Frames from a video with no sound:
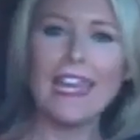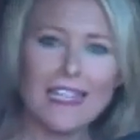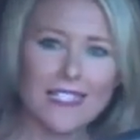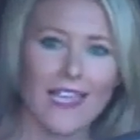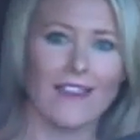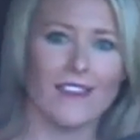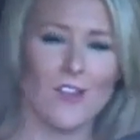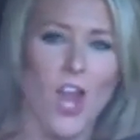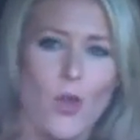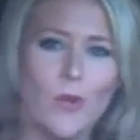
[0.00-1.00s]
innocent
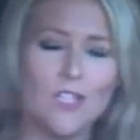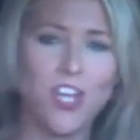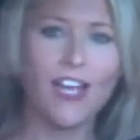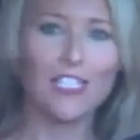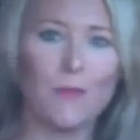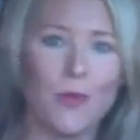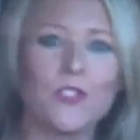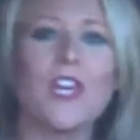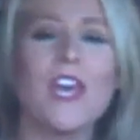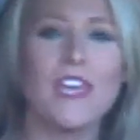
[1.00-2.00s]
car wash
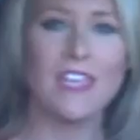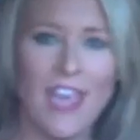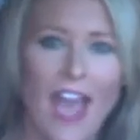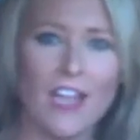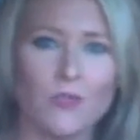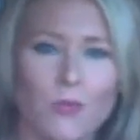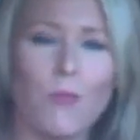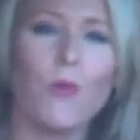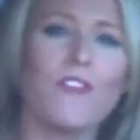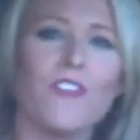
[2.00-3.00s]
customers yet.
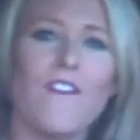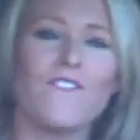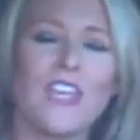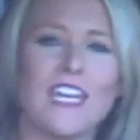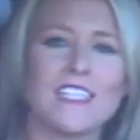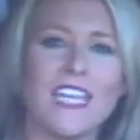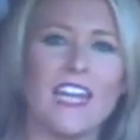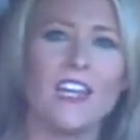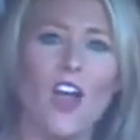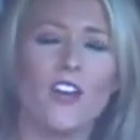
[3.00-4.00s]
Reporting from Phoenix,
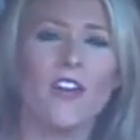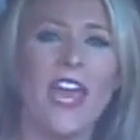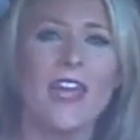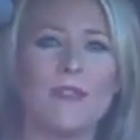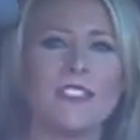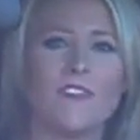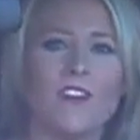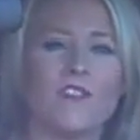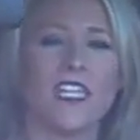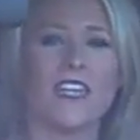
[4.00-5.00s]
Katie Connor, ABC
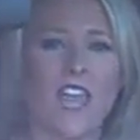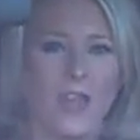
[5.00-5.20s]
15,